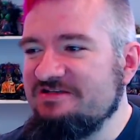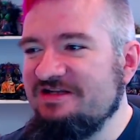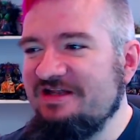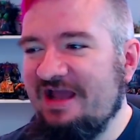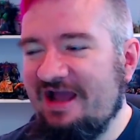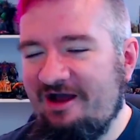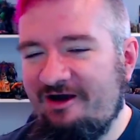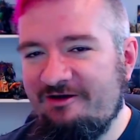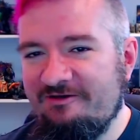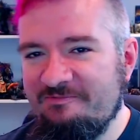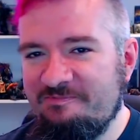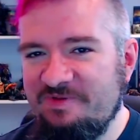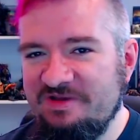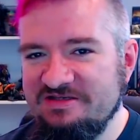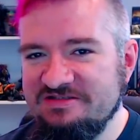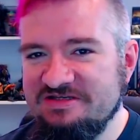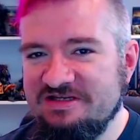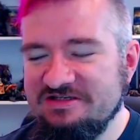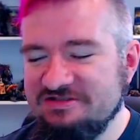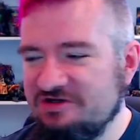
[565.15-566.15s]
out of
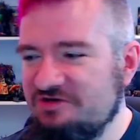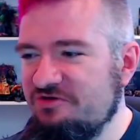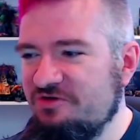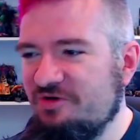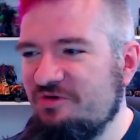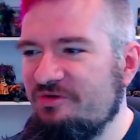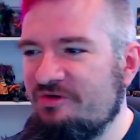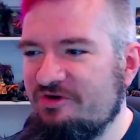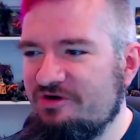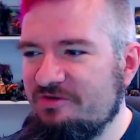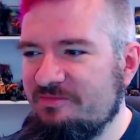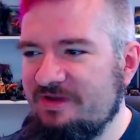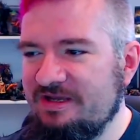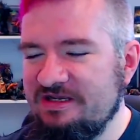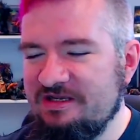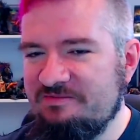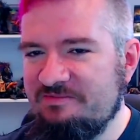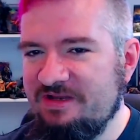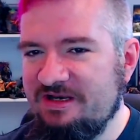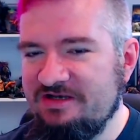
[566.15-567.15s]
business and no longer
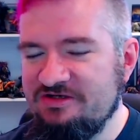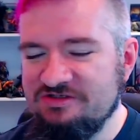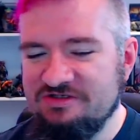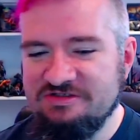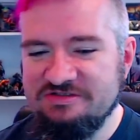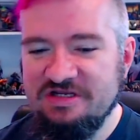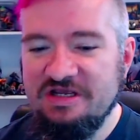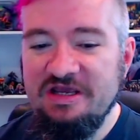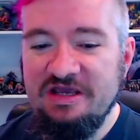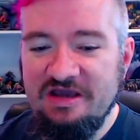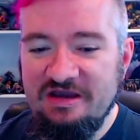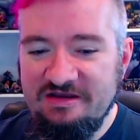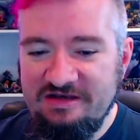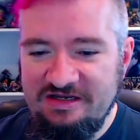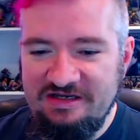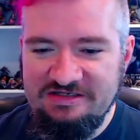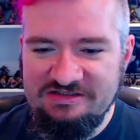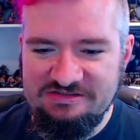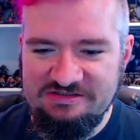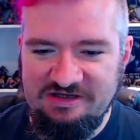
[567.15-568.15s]
making miniatures? And
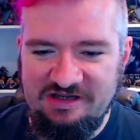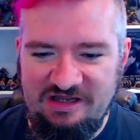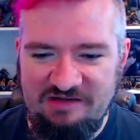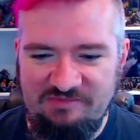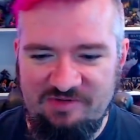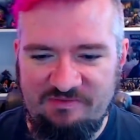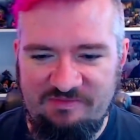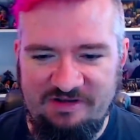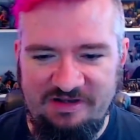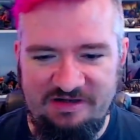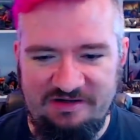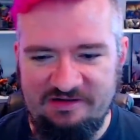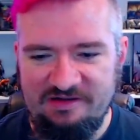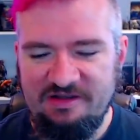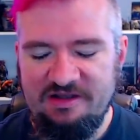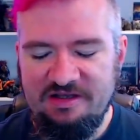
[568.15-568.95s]
each time I'm like,